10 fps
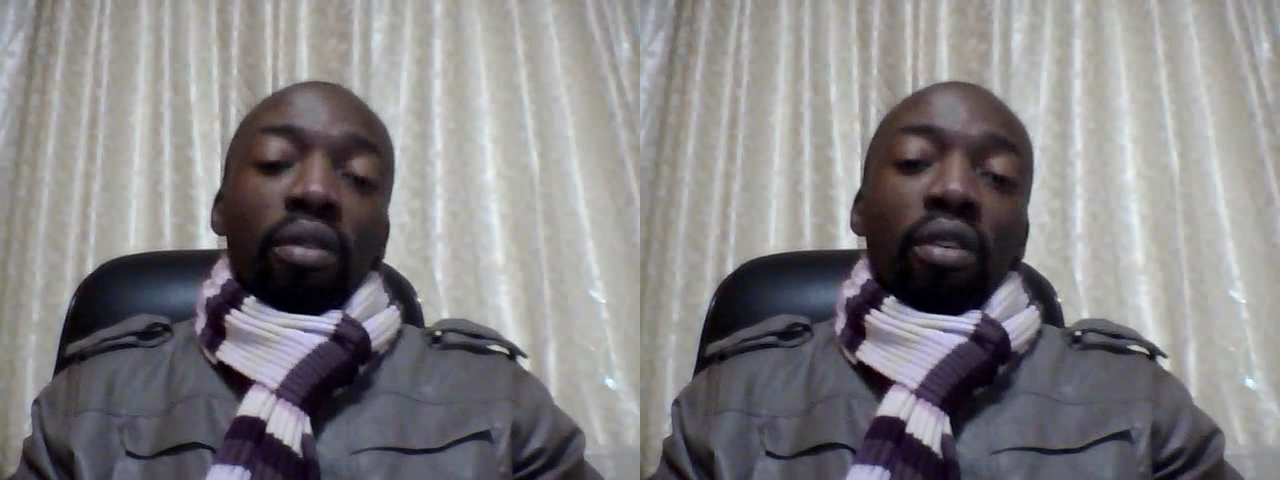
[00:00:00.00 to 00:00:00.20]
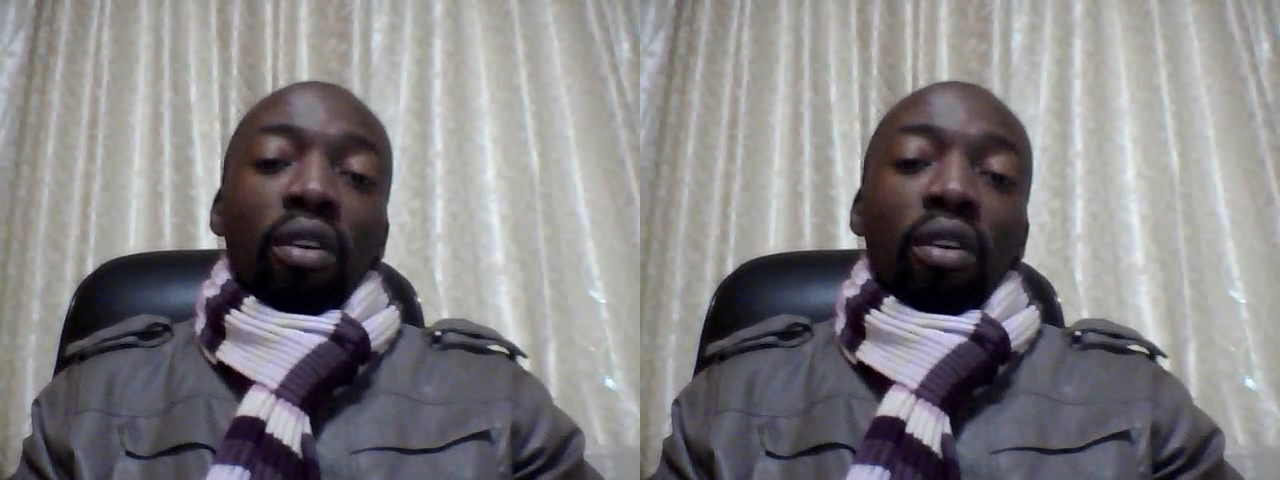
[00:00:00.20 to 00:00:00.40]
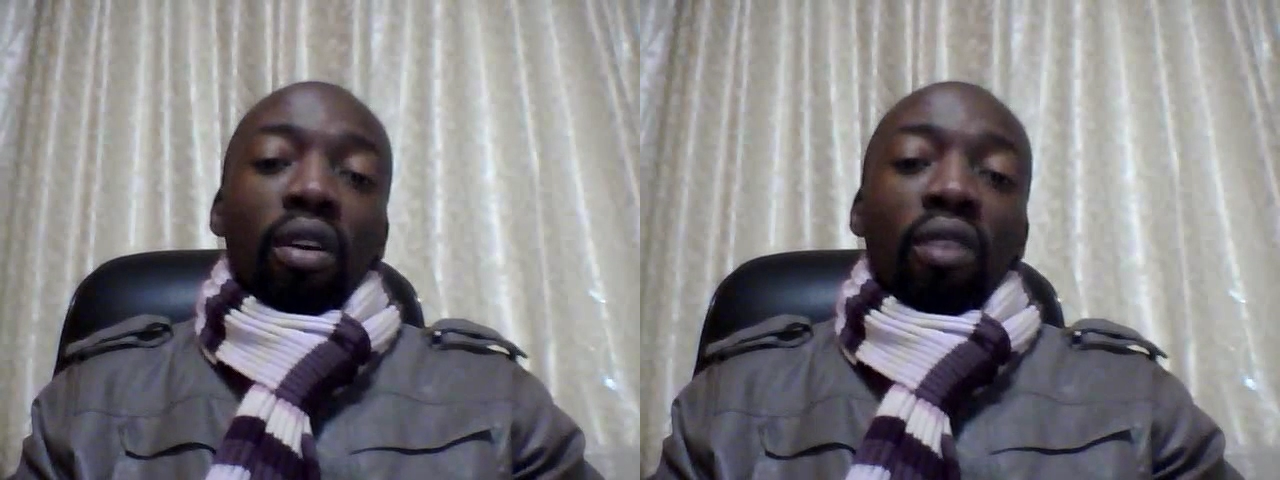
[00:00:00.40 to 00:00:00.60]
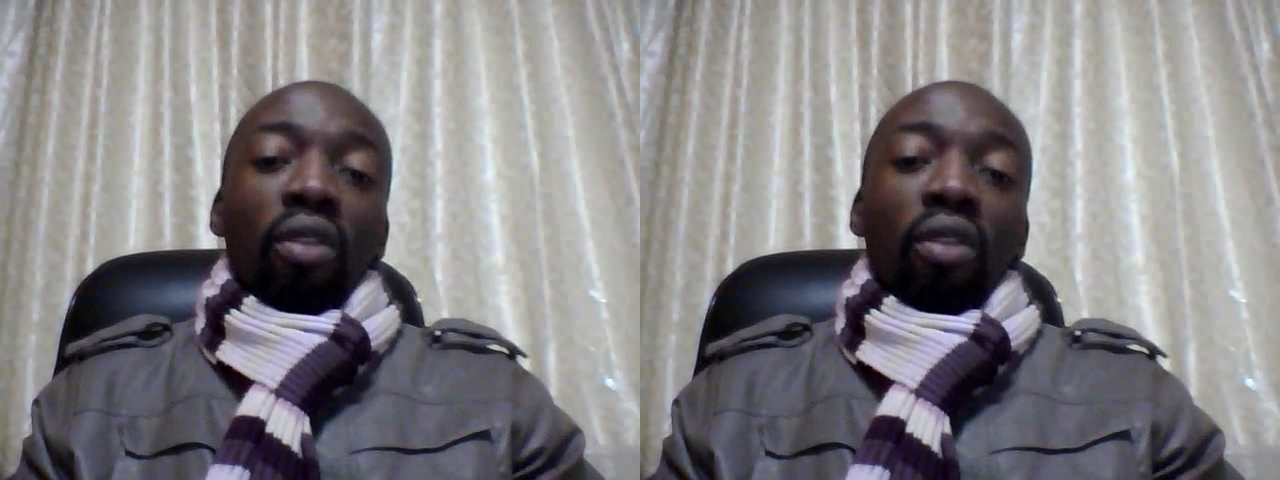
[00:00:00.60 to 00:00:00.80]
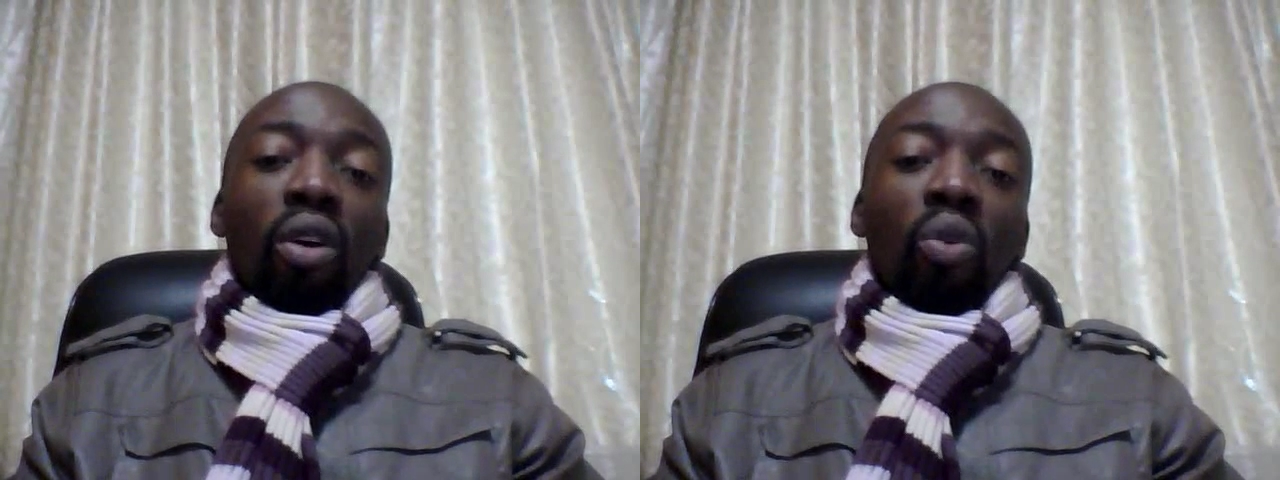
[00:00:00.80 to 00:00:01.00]
in a
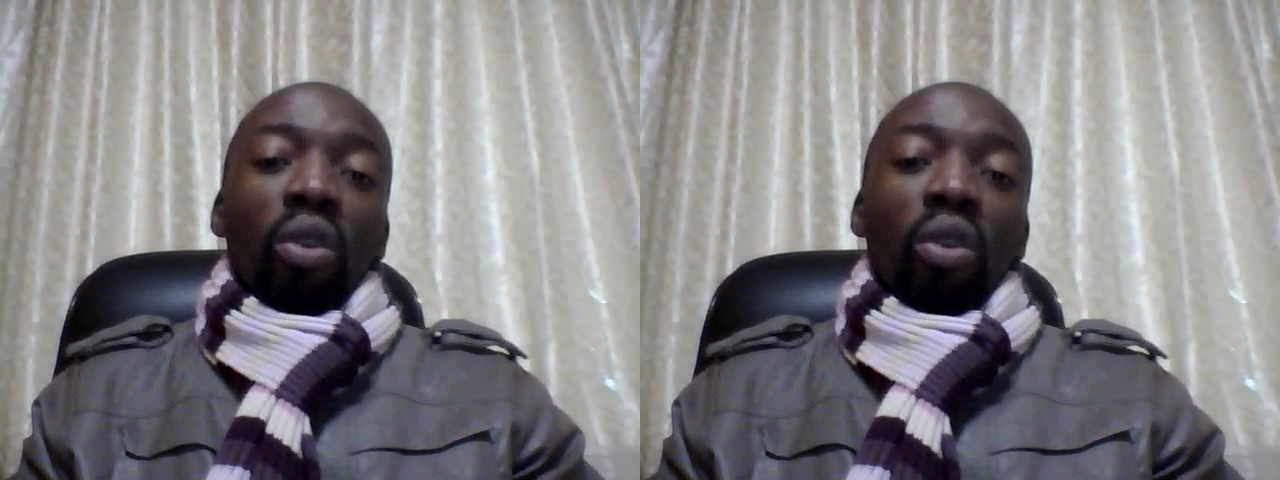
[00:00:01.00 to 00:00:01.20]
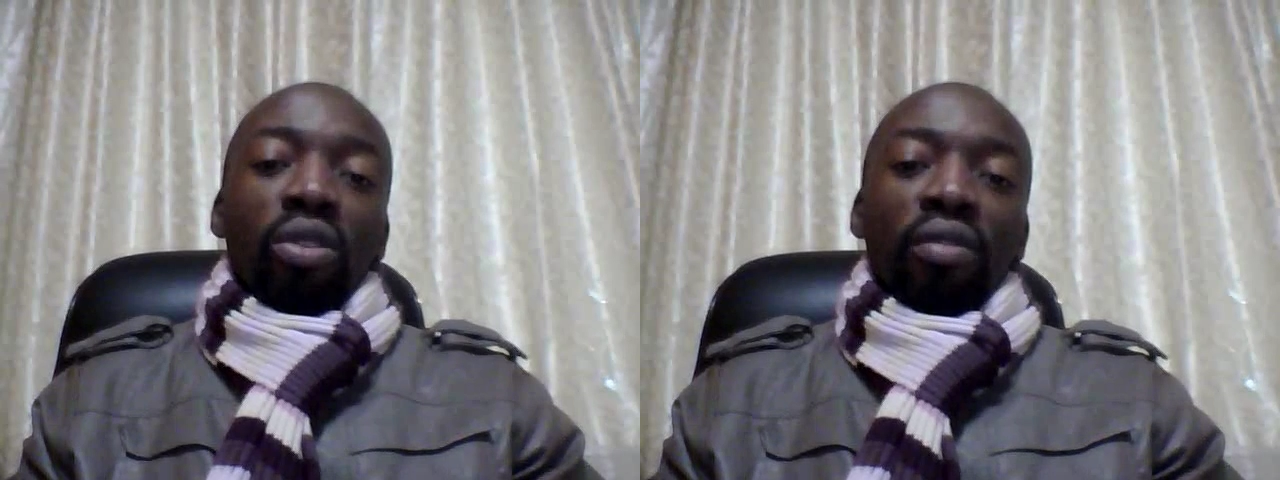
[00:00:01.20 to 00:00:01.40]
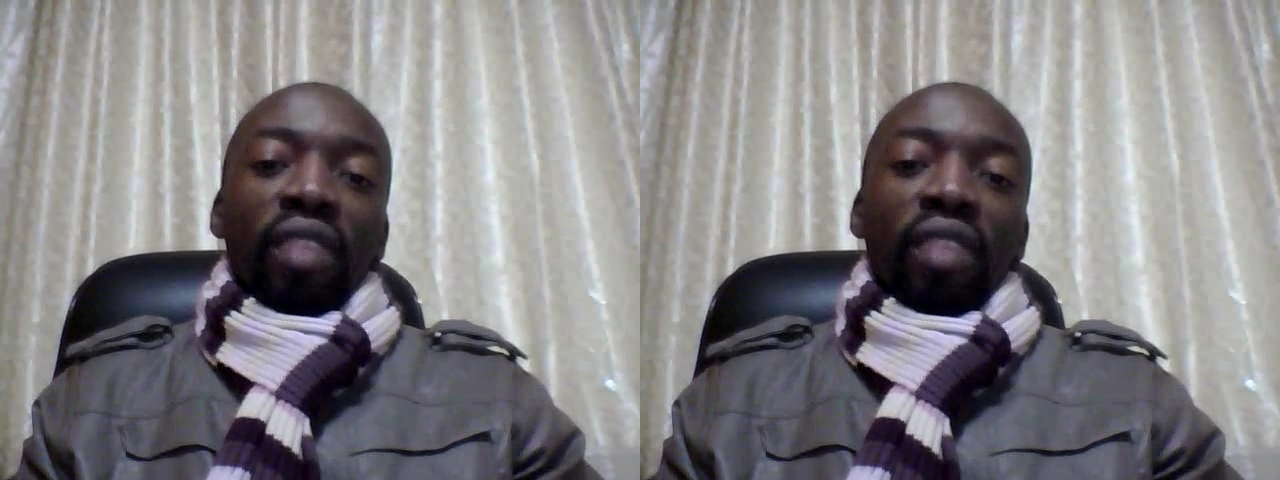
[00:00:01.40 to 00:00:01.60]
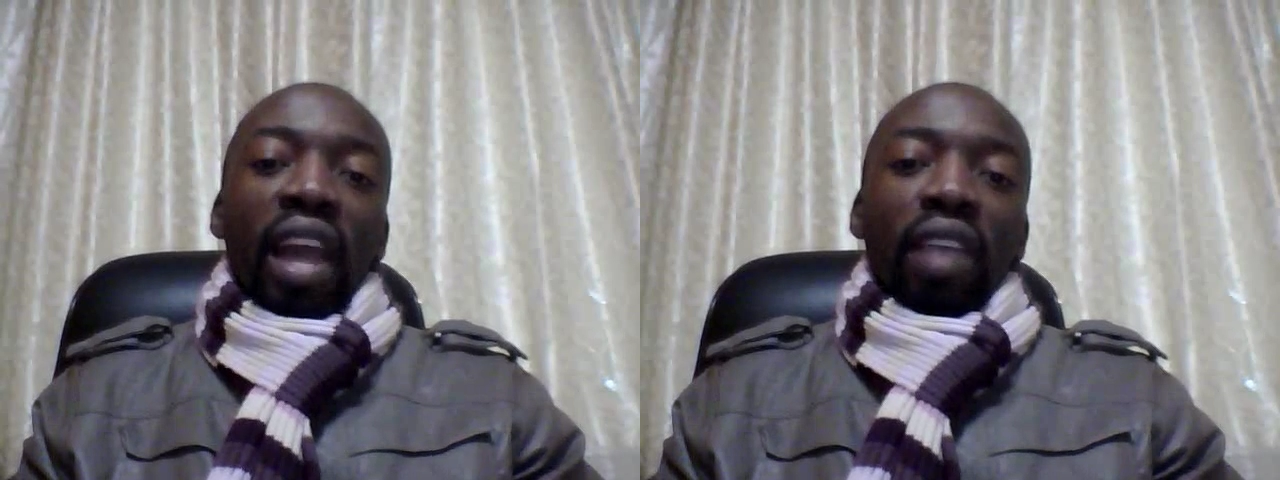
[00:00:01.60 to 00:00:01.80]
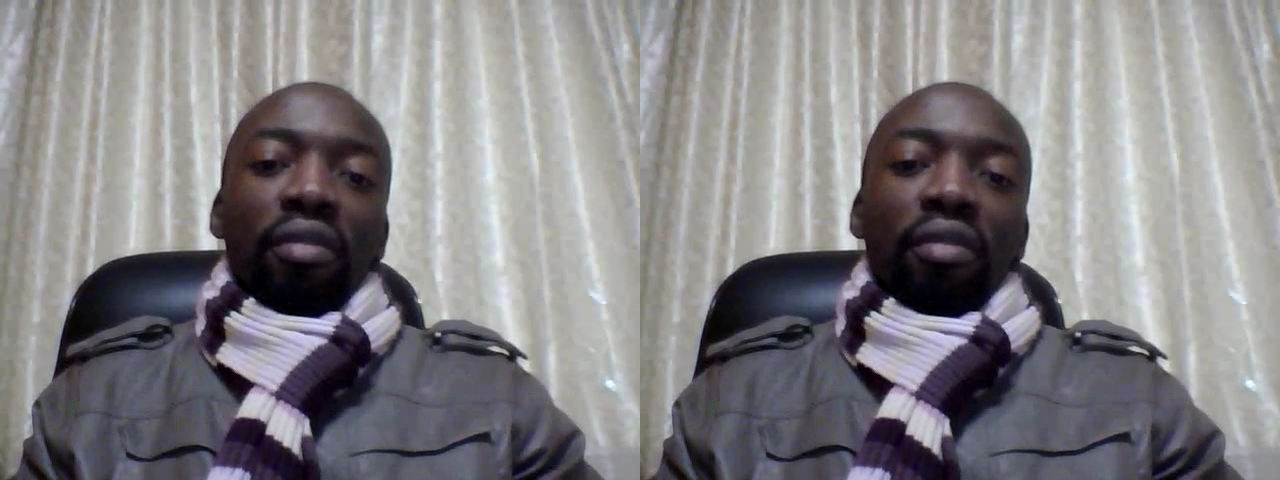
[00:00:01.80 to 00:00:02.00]
relatively short
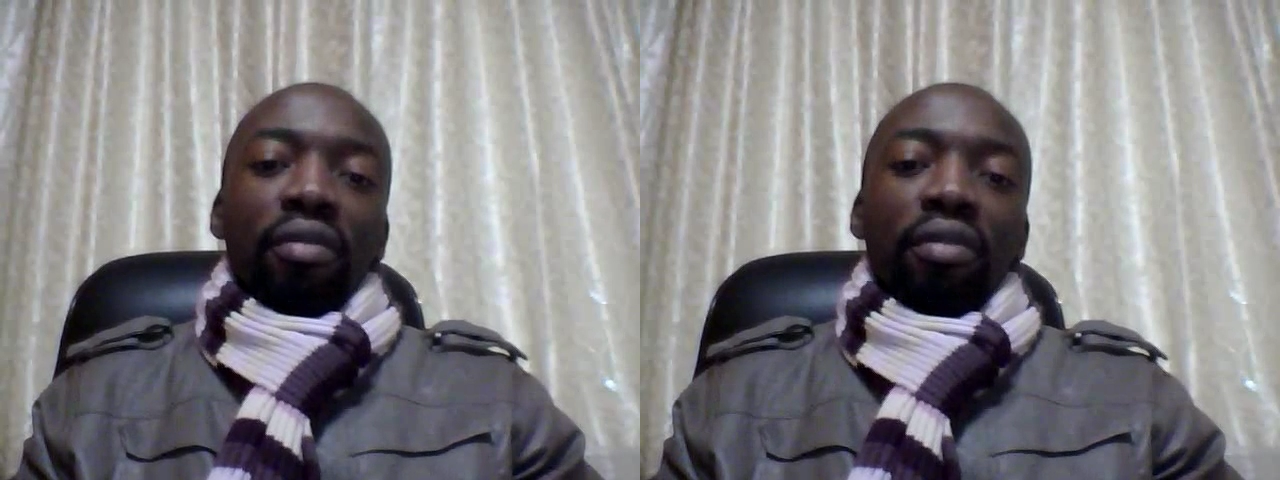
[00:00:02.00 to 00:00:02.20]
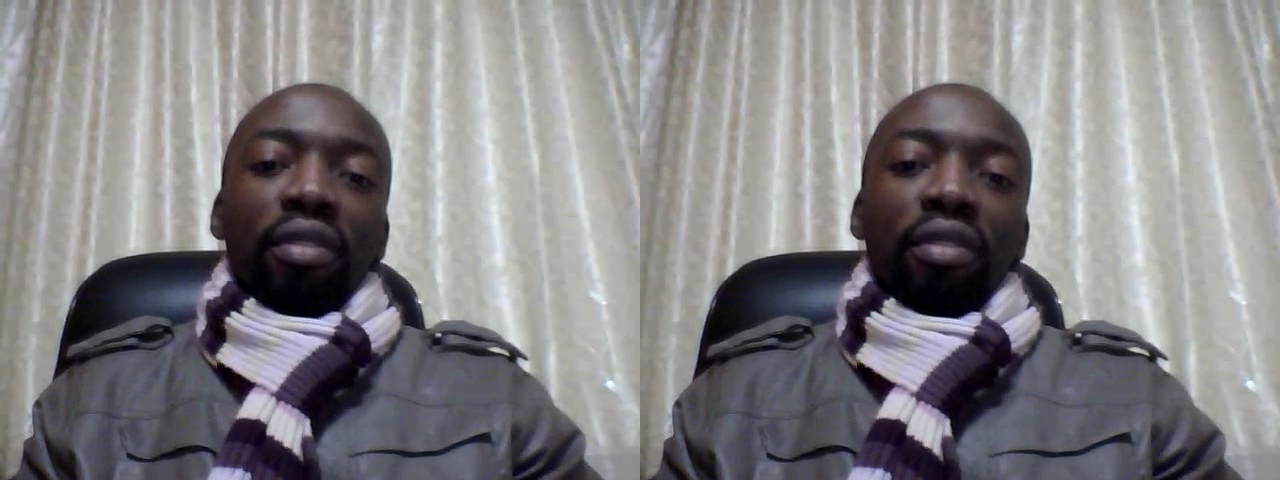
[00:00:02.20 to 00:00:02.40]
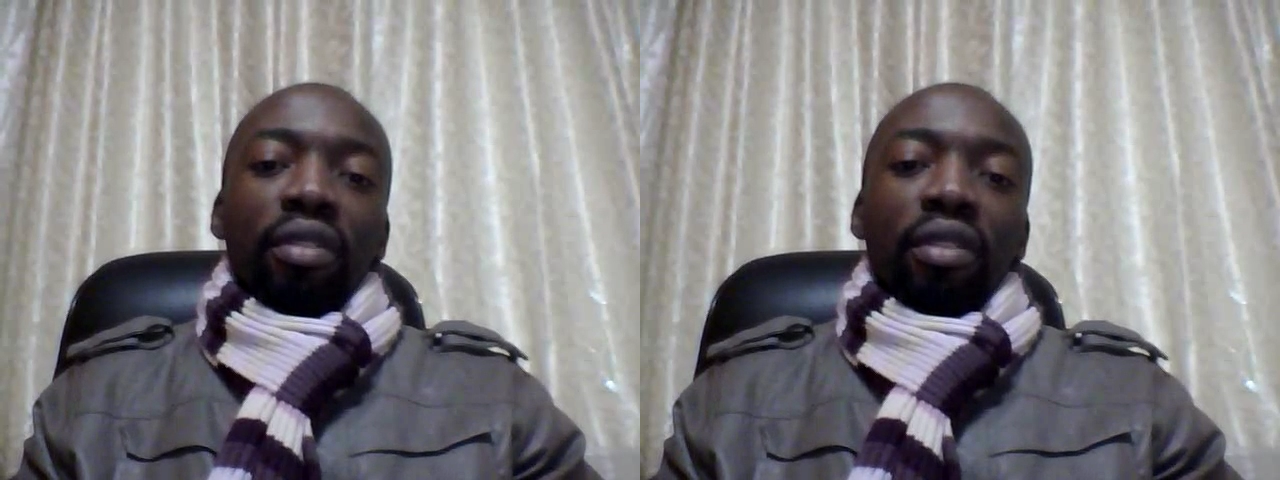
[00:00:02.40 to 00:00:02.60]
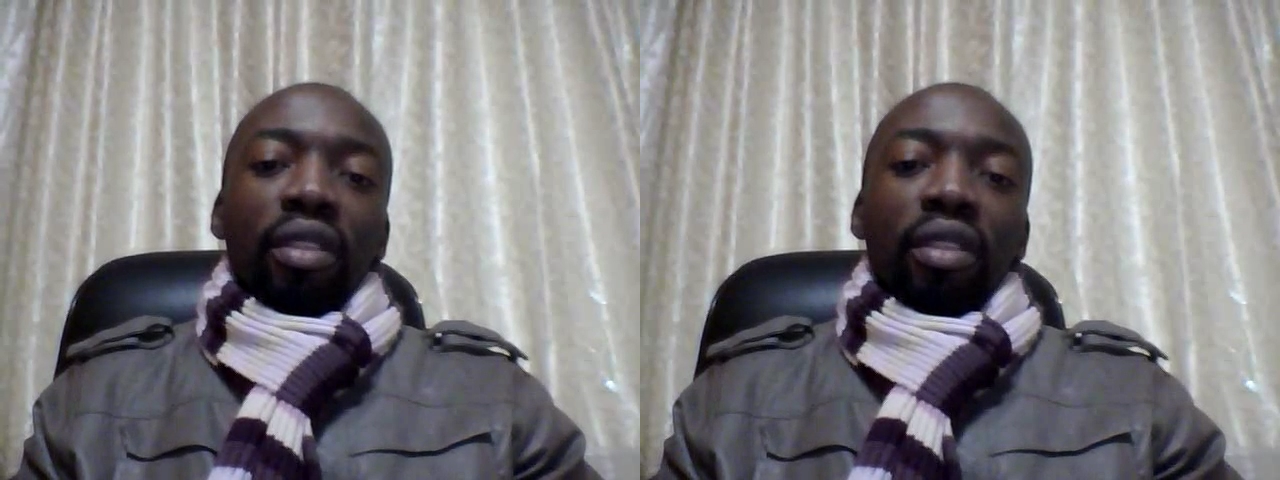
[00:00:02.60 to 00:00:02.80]
period of time.